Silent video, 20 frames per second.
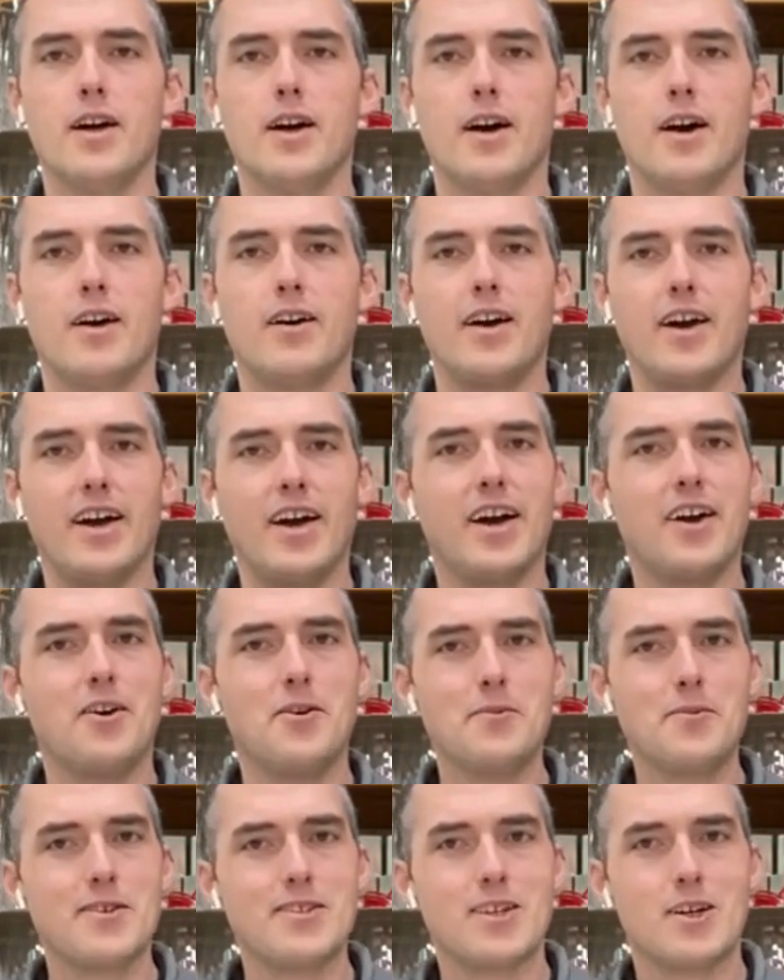All right, I
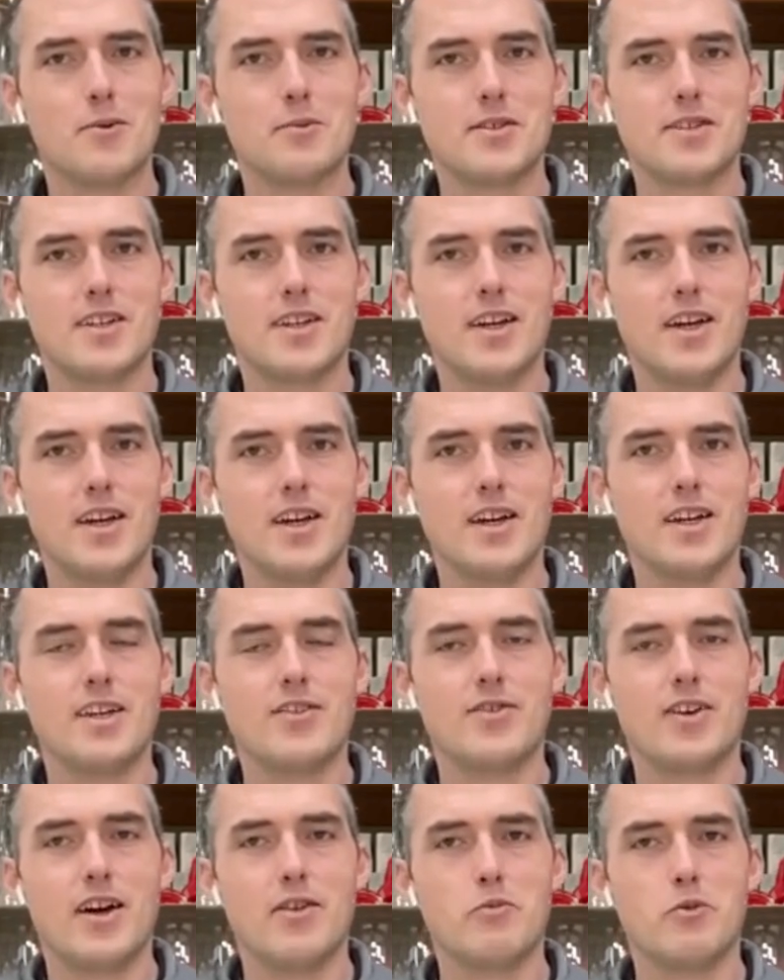hope this helps today, and if
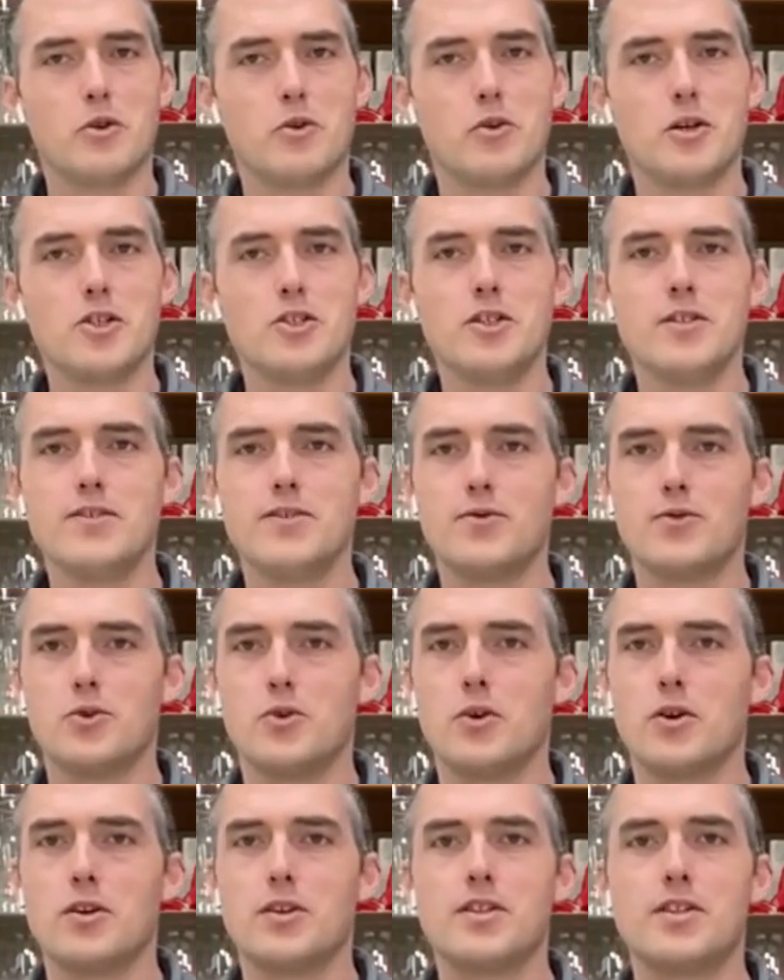you have more questions, of
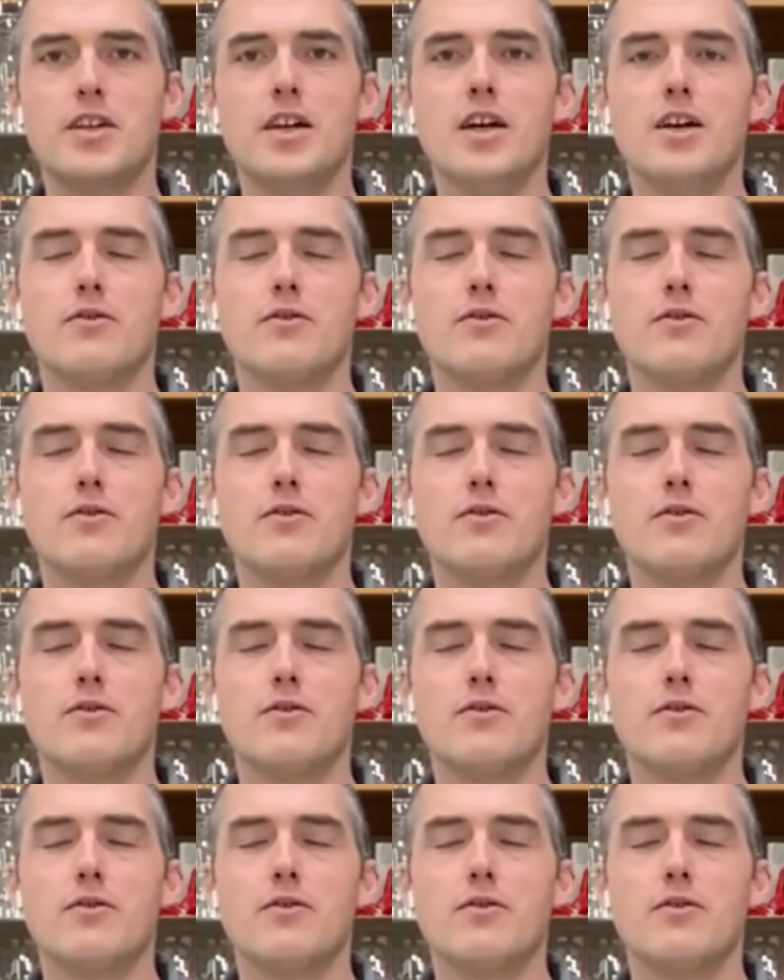course,